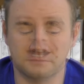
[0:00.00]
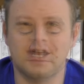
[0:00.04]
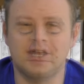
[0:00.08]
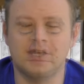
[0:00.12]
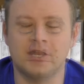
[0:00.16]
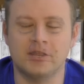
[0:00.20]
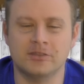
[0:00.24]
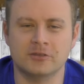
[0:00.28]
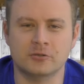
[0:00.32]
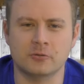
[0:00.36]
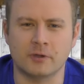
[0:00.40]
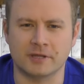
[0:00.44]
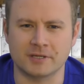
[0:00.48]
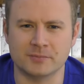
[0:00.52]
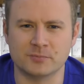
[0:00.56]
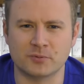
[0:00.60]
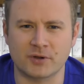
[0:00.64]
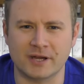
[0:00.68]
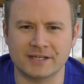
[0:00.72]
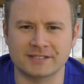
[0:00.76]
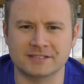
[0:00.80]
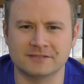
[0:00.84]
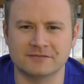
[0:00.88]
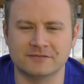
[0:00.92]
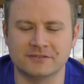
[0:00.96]
Another quite
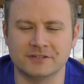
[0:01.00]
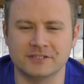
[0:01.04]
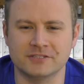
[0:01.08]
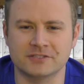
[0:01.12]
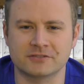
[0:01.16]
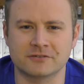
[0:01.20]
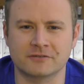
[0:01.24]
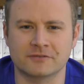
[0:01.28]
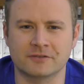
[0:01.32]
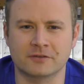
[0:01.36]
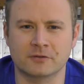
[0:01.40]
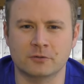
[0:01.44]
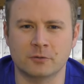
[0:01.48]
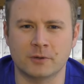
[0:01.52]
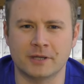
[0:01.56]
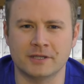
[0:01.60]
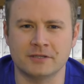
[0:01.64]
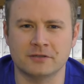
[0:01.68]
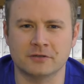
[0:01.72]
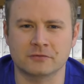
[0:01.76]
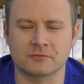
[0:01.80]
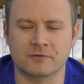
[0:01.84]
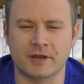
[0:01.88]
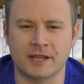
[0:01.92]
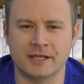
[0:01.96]
impressive feature of the
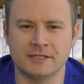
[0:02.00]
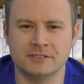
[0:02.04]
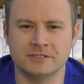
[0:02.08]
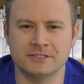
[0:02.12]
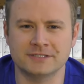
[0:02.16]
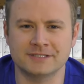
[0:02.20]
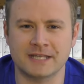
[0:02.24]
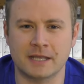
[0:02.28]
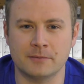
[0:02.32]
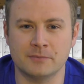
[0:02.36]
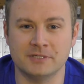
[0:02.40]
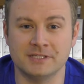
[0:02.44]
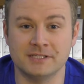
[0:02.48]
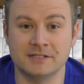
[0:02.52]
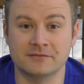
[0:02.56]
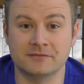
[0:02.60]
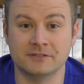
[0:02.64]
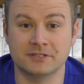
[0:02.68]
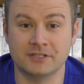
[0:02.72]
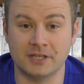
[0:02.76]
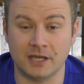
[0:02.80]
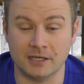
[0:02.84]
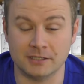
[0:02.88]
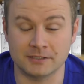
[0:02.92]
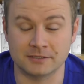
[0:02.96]
Kaweco range is how many
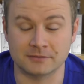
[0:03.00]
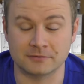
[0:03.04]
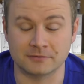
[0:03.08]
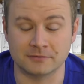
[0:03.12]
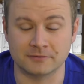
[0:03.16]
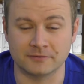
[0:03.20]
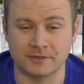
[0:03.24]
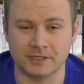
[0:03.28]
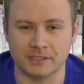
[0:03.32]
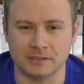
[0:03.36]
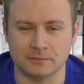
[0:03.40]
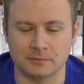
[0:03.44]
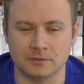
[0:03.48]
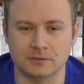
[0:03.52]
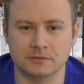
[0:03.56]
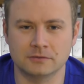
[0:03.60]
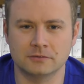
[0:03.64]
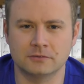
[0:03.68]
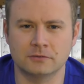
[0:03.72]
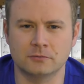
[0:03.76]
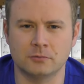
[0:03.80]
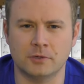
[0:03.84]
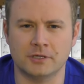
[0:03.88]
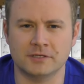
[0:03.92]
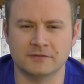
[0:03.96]
different colours are available.
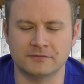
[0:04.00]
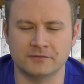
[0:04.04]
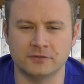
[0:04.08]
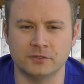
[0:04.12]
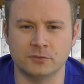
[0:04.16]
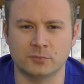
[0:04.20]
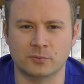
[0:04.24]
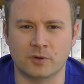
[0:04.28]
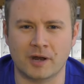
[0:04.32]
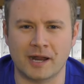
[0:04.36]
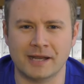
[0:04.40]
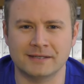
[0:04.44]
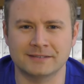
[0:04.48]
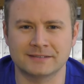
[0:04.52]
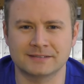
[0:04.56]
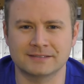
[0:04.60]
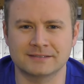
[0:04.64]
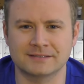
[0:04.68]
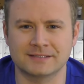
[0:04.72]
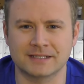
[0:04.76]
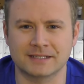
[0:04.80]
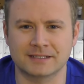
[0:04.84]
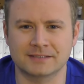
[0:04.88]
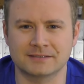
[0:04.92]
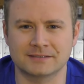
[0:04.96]
Quite a few brands
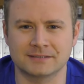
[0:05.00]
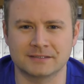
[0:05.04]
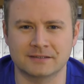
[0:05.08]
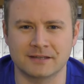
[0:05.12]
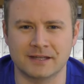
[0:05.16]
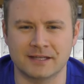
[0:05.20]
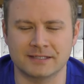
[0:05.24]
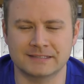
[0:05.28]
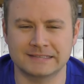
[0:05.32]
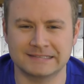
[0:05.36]
stick to their